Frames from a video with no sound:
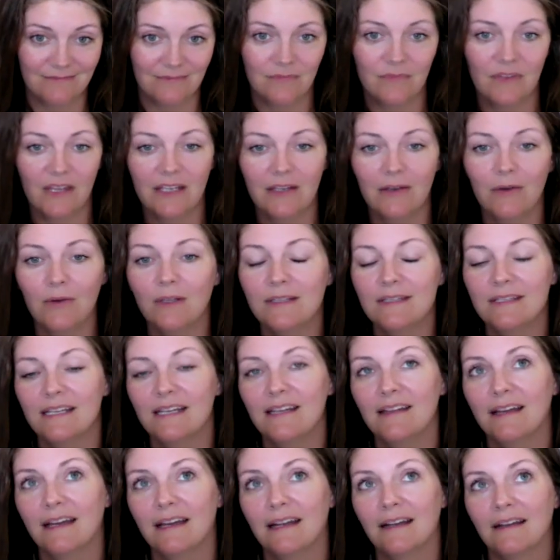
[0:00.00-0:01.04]
that you can
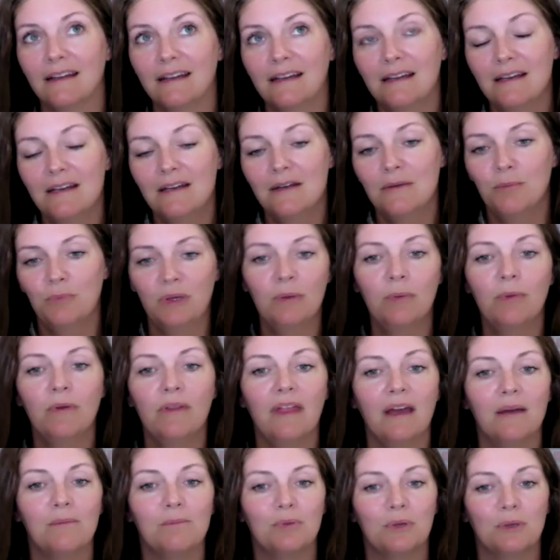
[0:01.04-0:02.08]
see that people
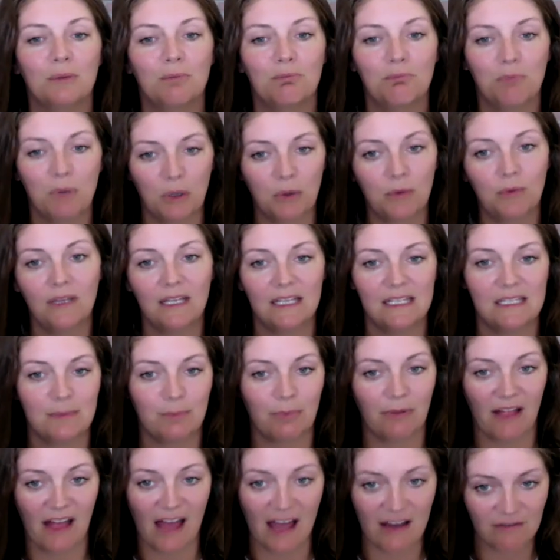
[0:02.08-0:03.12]
that promote these
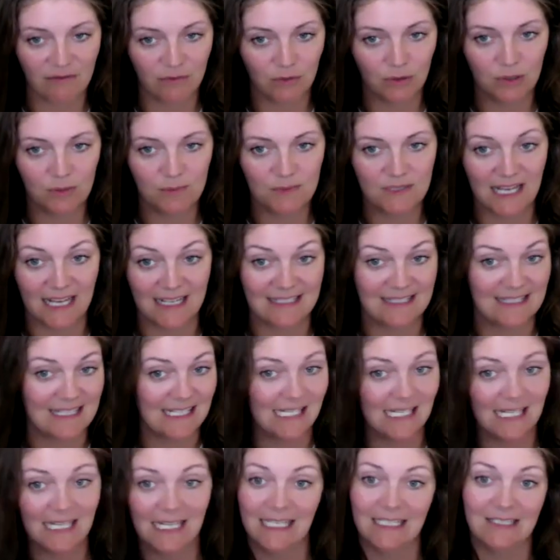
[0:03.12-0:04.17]
platforms as
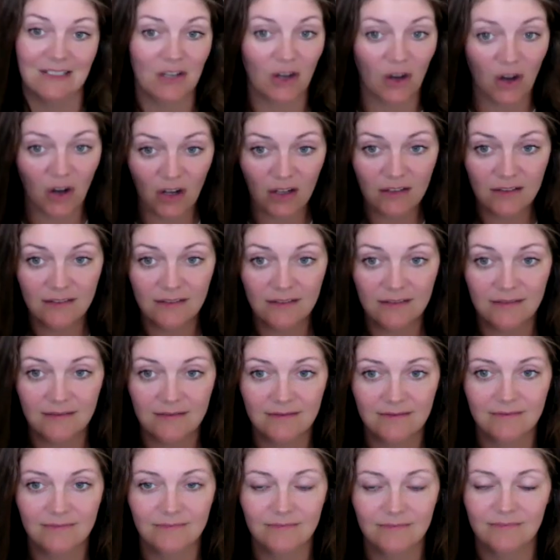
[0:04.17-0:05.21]
the end all
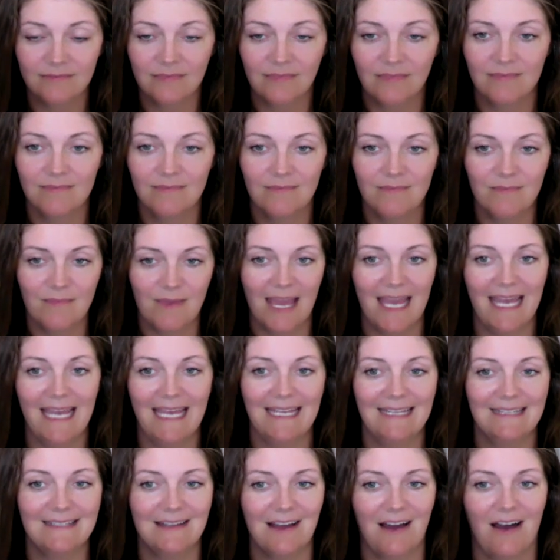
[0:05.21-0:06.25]

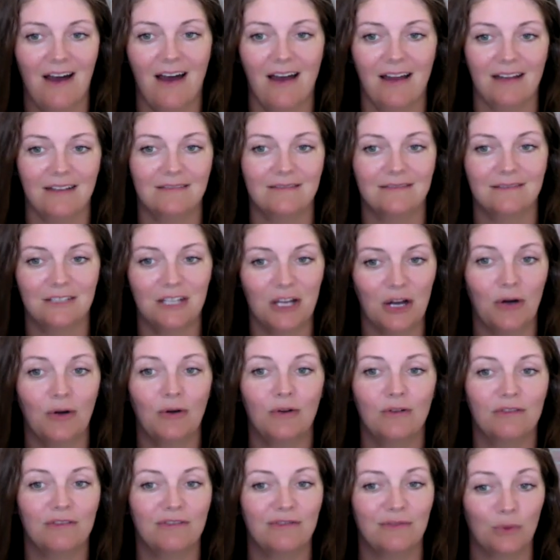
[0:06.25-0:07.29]
may not
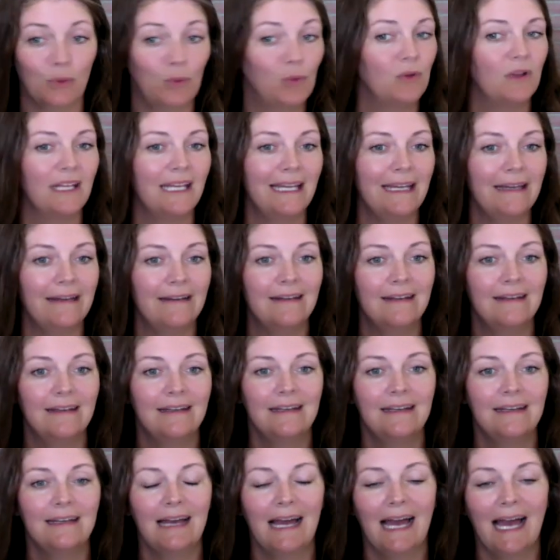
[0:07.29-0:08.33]
know fully
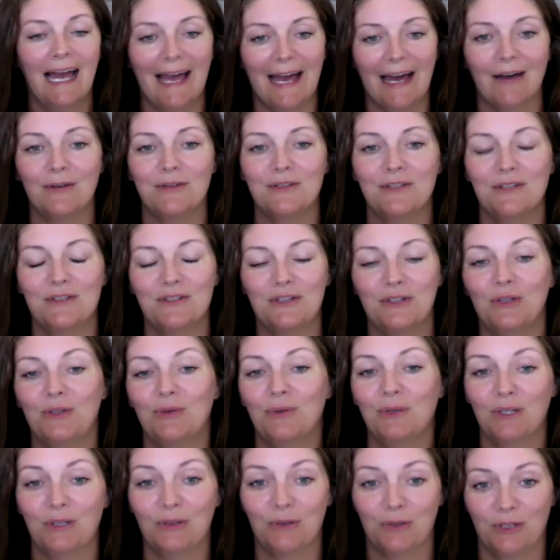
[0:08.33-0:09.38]
how to do the
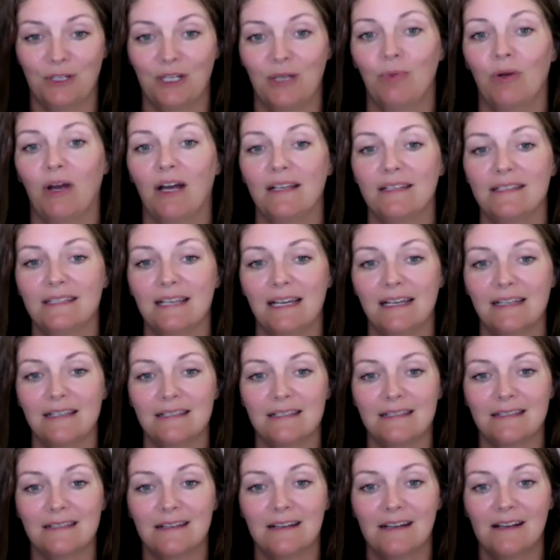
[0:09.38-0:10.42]
recruiting process,
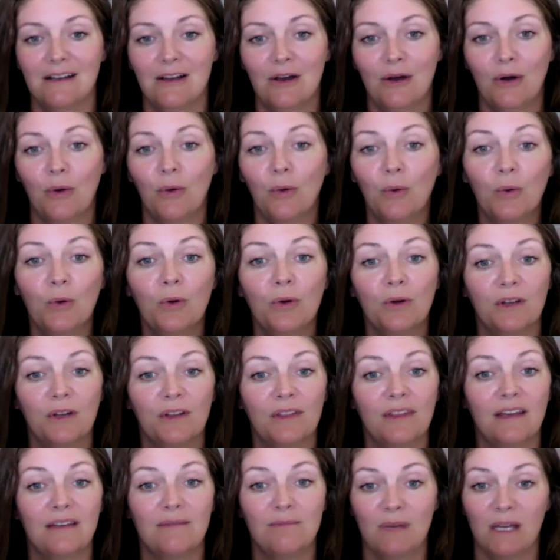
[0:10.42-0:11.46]
or
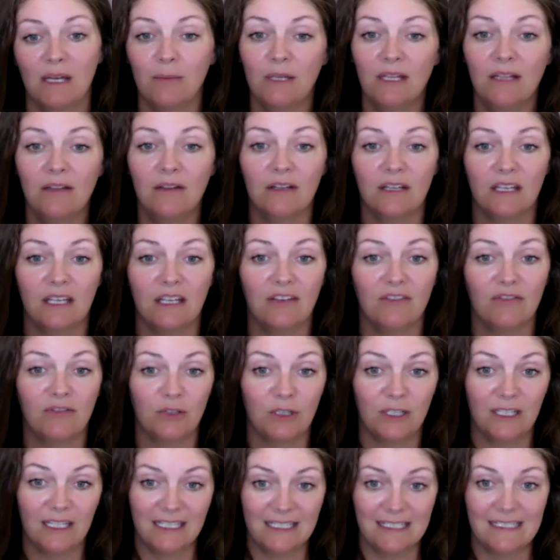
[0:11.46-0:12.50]
they may be looking for
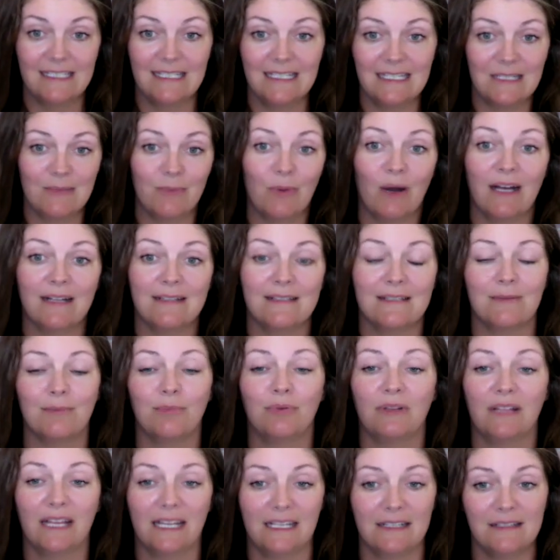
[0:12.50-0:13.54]
an easy spot to
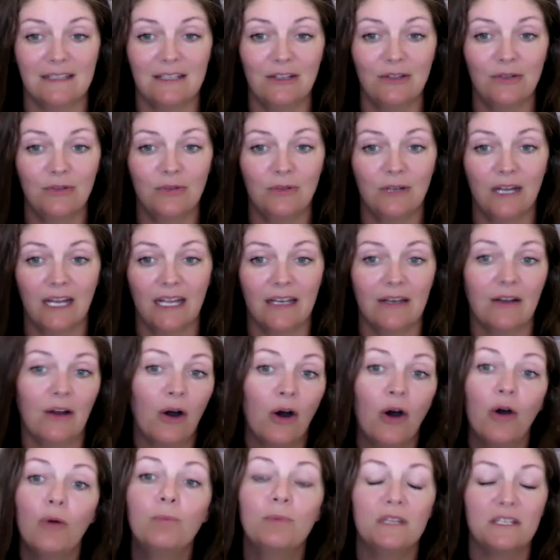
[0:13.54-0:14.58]
place you and
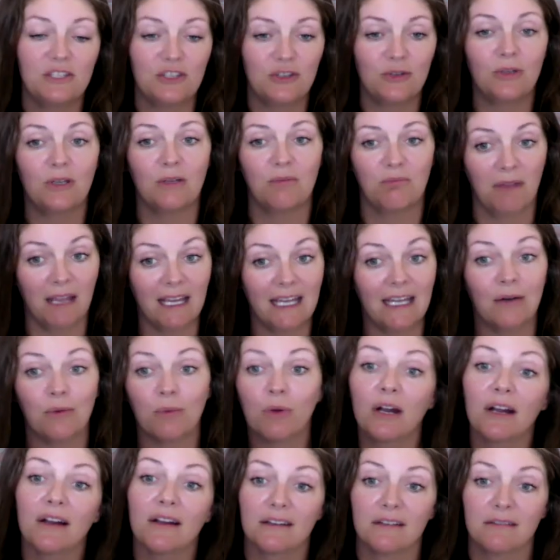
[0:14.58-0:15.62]
hope that you can make it
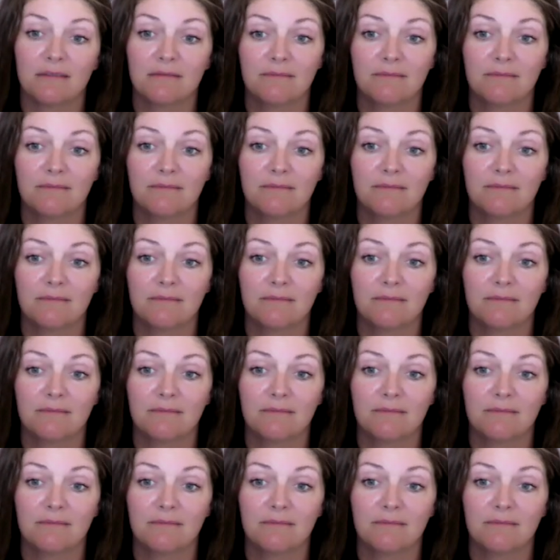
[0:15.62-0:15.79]
work.